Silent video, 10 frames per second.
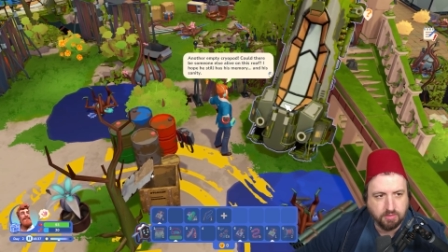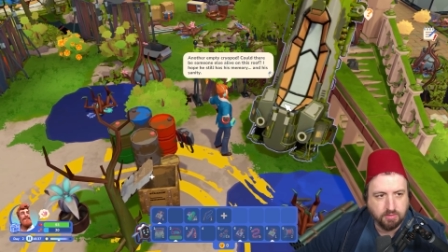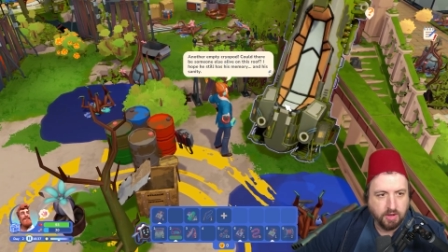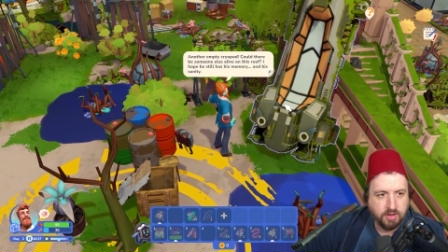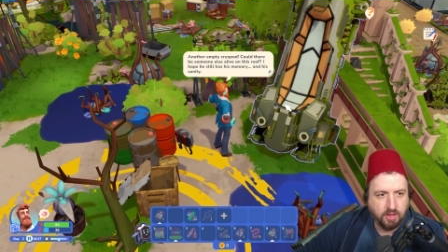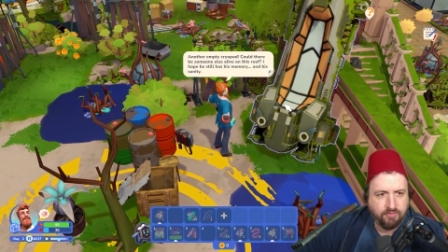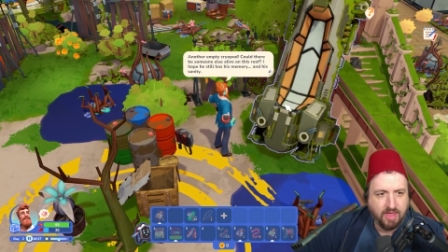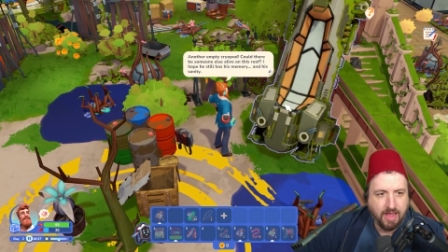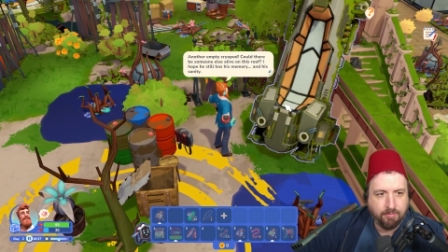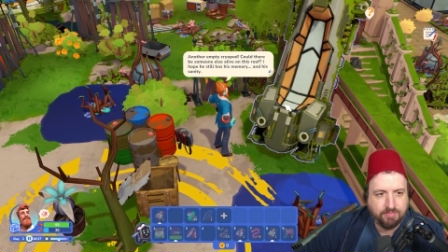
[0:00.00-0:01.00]
Another
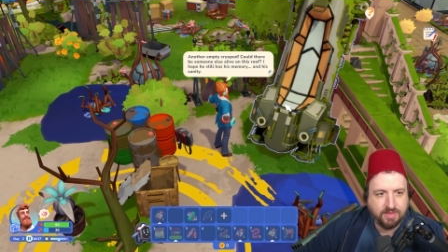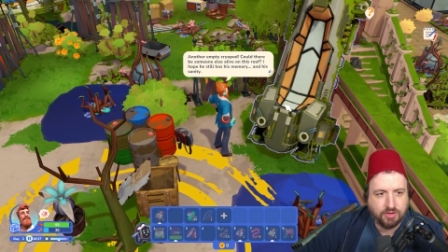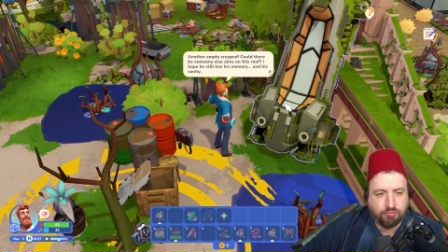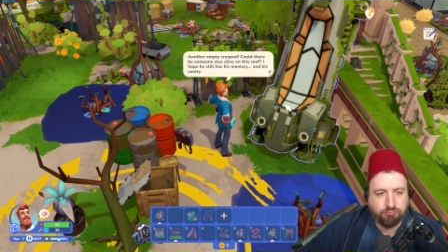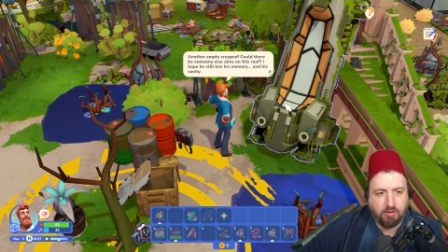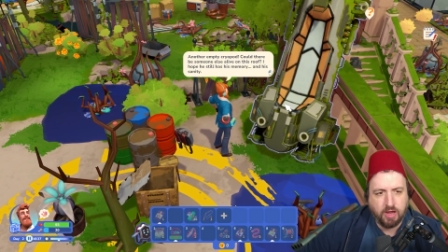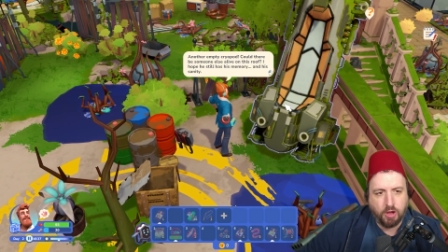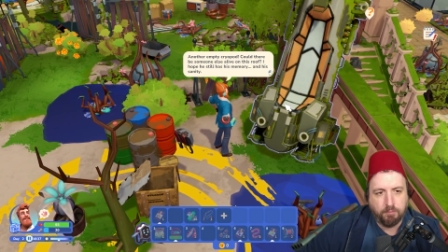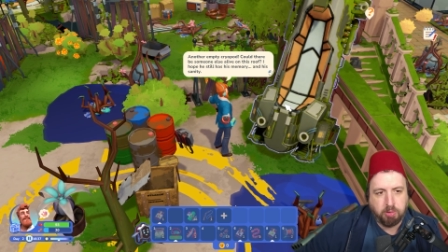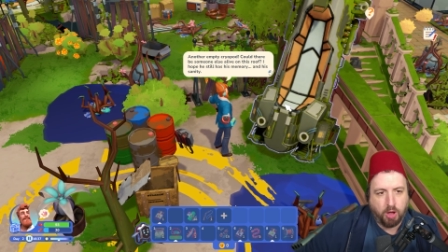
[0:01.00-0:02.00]
empty
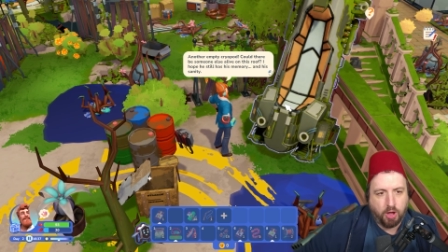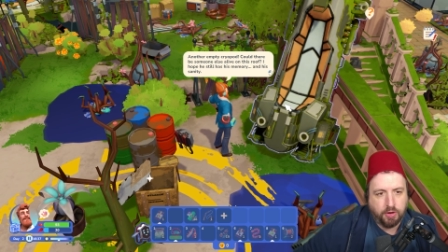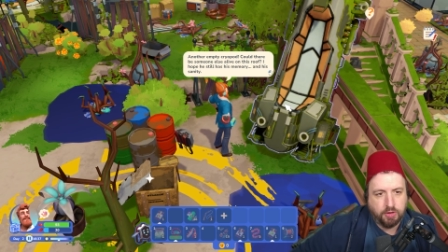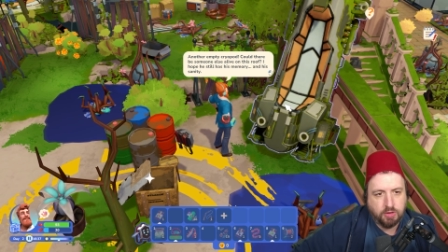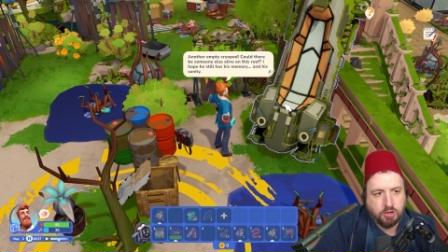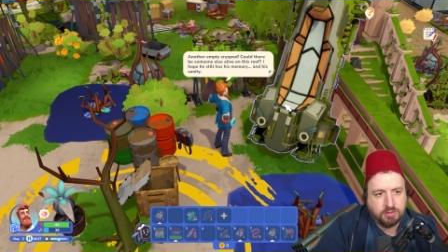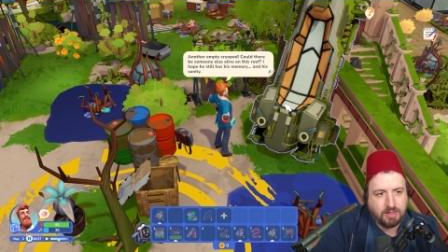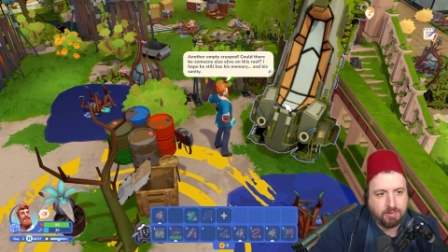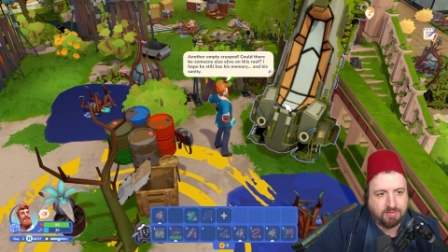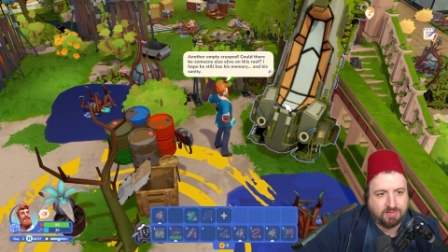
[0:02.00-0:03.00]
cryo pod? Could there
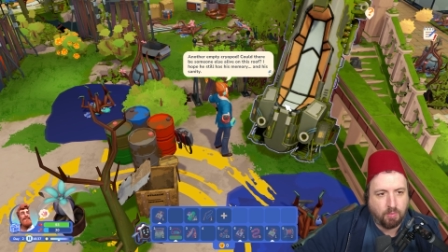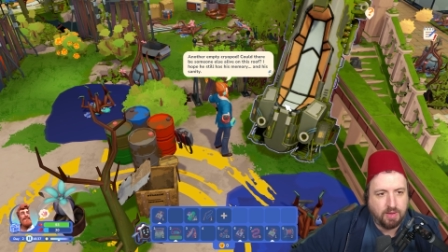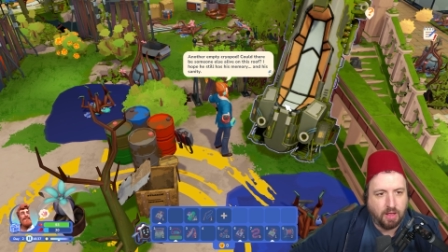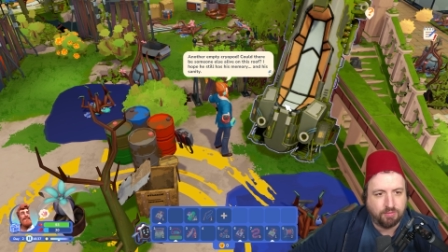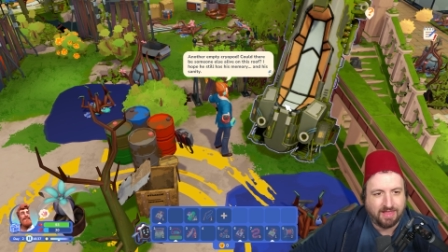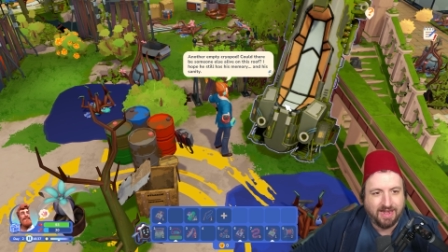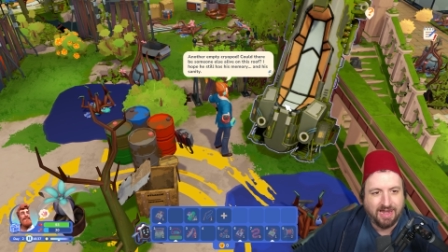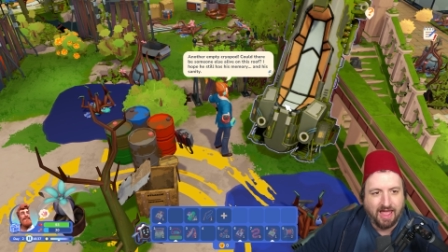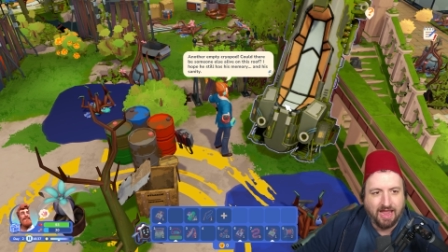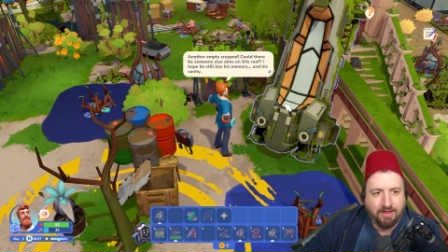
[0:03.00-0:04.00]
be someone else
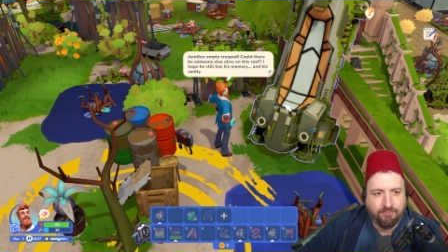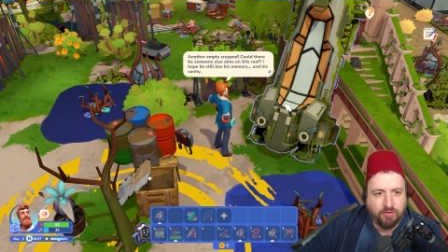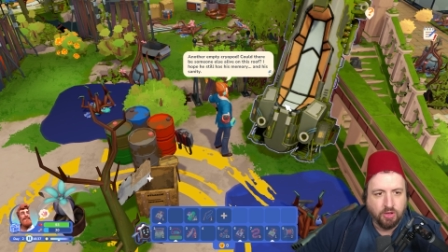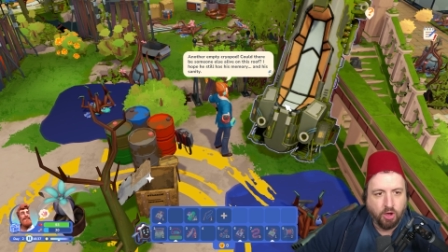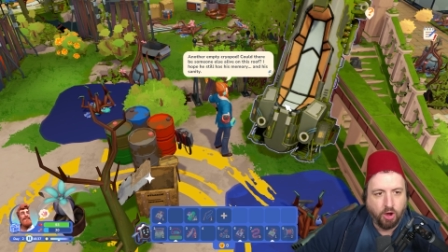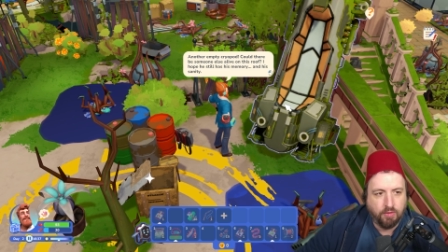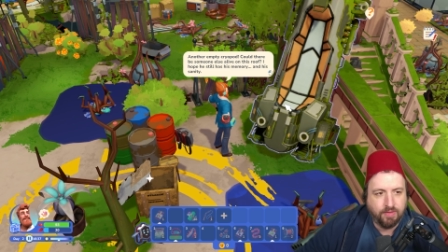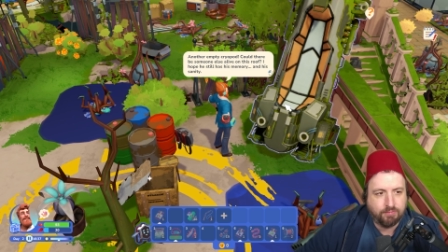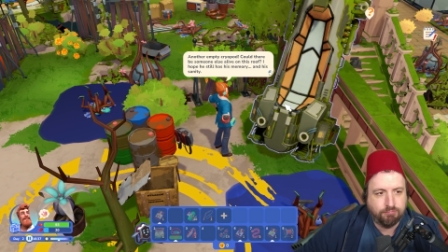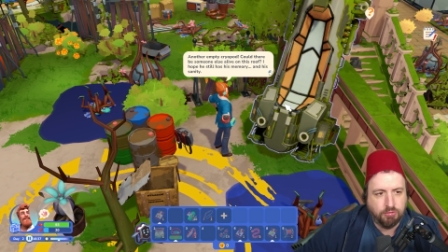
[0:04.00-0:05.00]
alive on
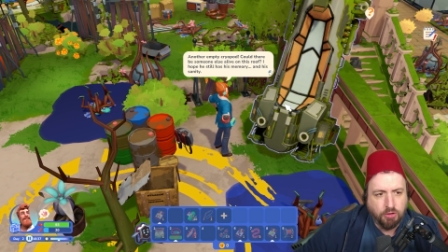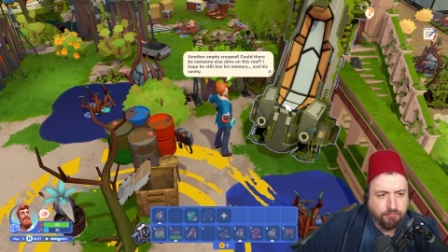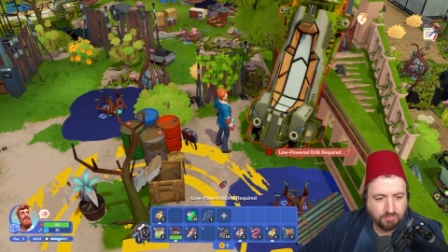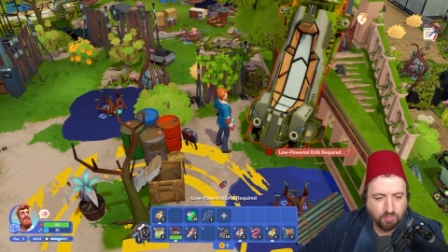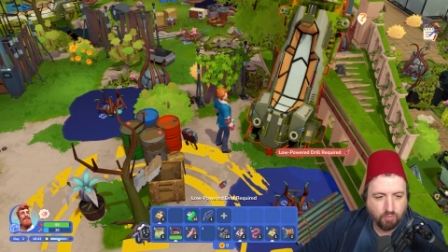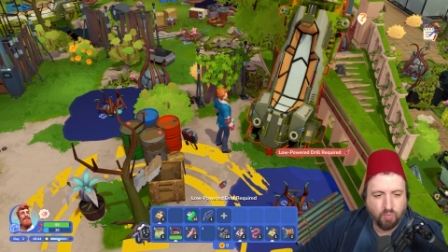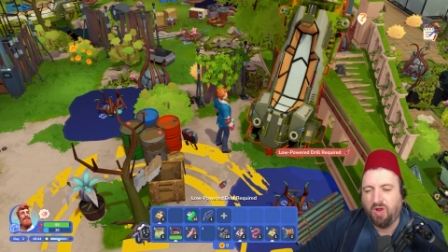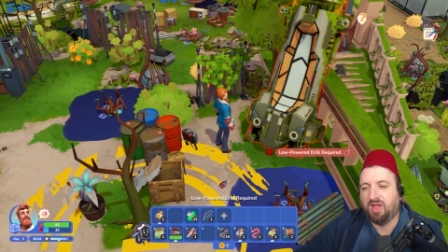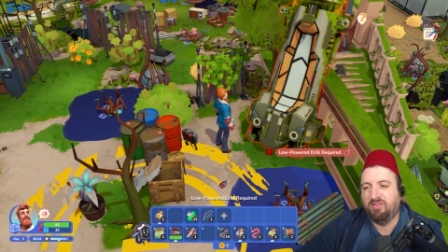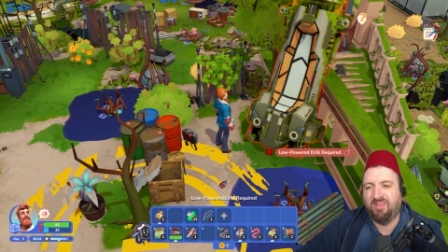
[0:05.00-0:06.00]
this roof? We're
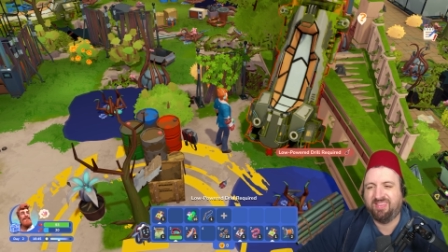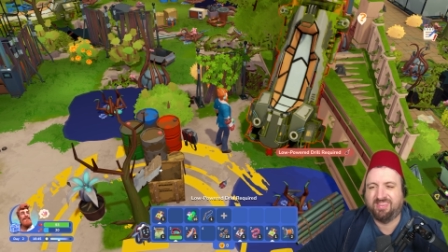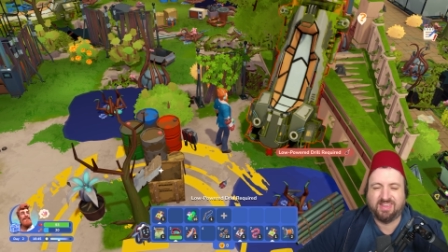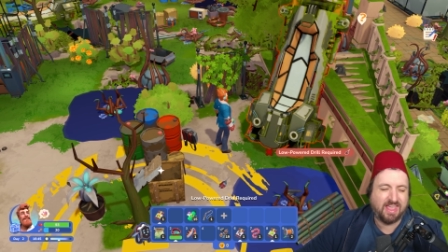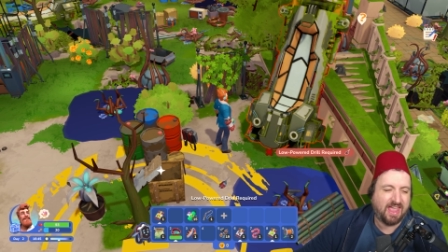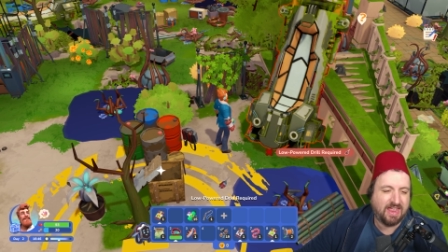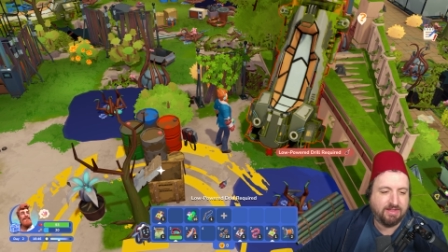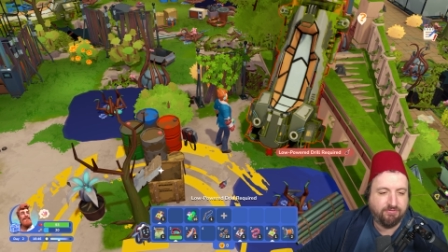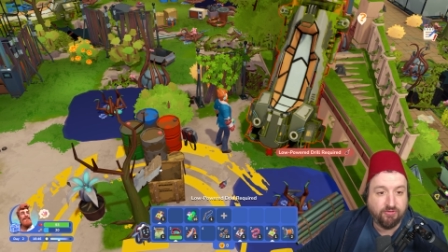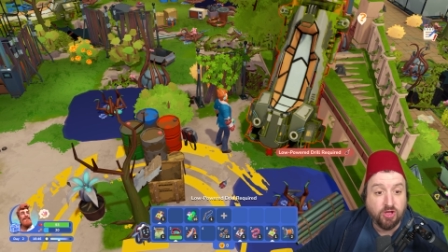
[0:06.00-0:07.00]
not gonna investigate any
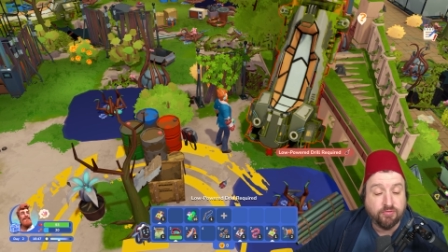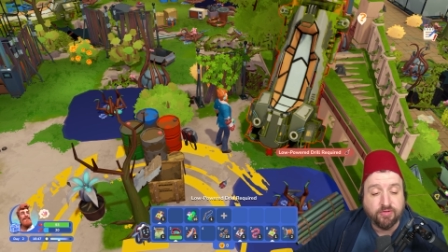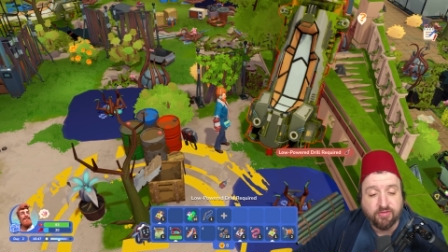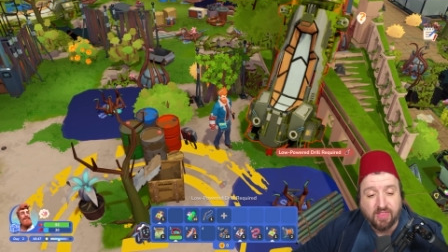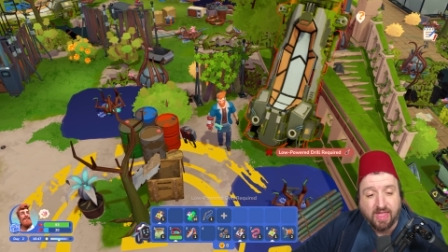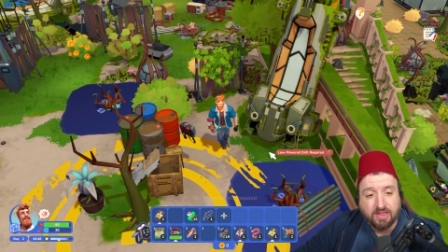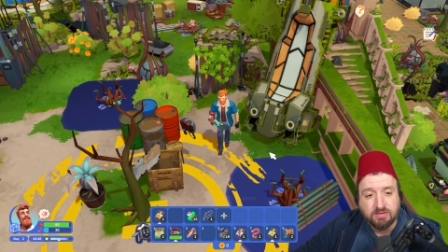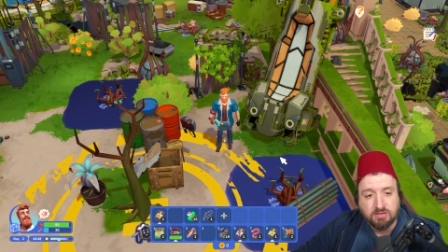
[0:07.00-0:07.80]
further than that.